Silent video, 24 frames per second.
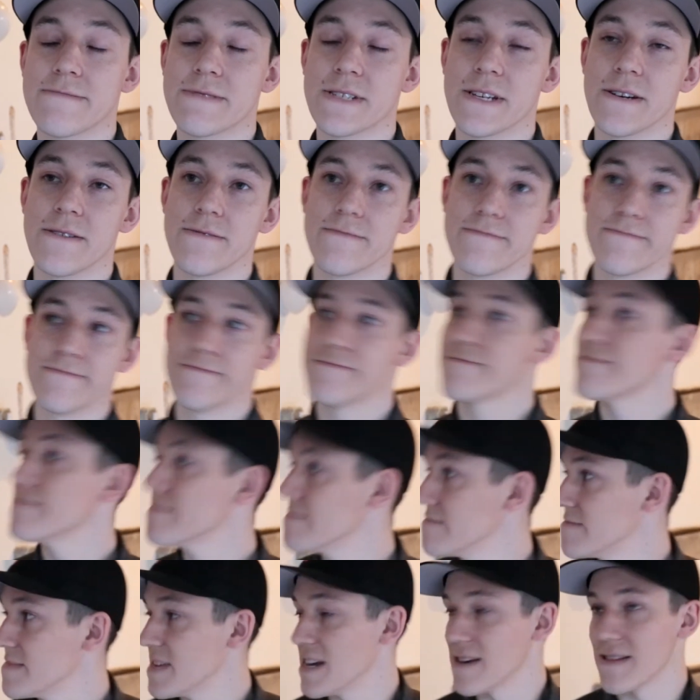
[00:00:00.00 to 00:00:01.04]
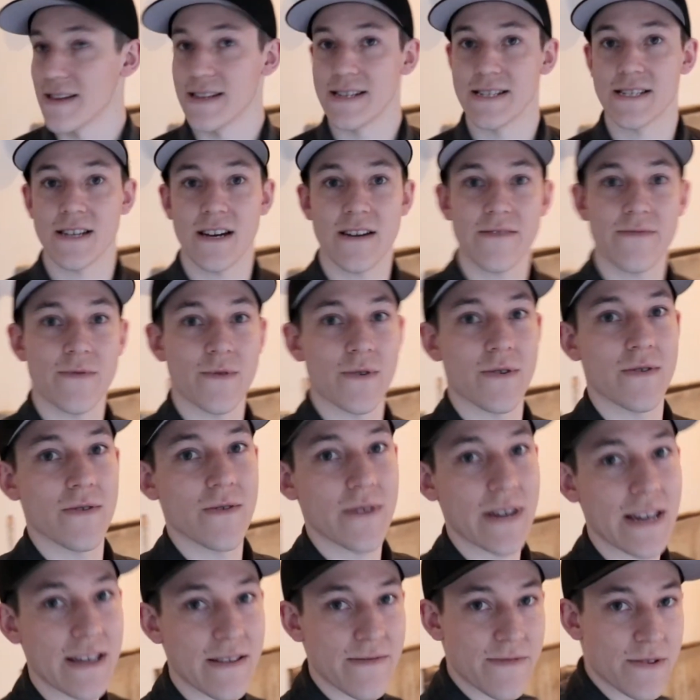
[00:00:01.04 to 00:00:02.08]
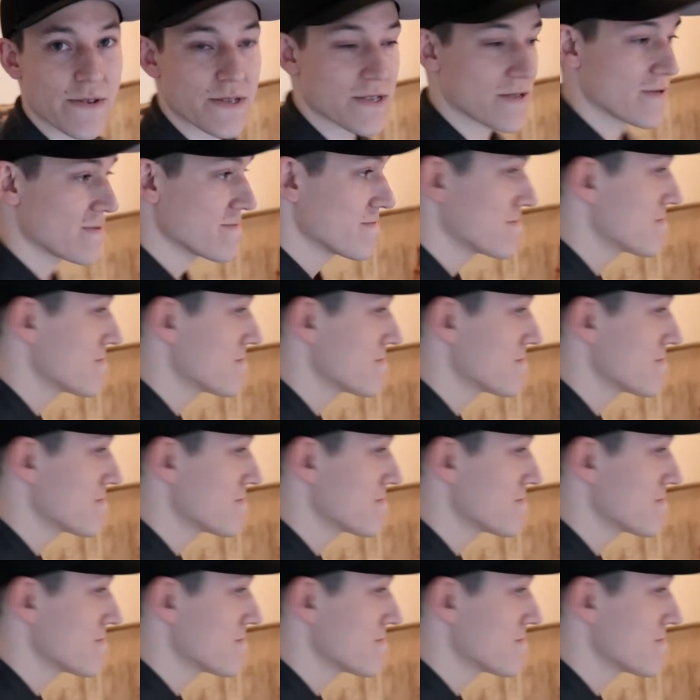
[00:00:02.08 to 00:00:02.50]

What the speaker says: So now that it's off, we'll go look at the filter.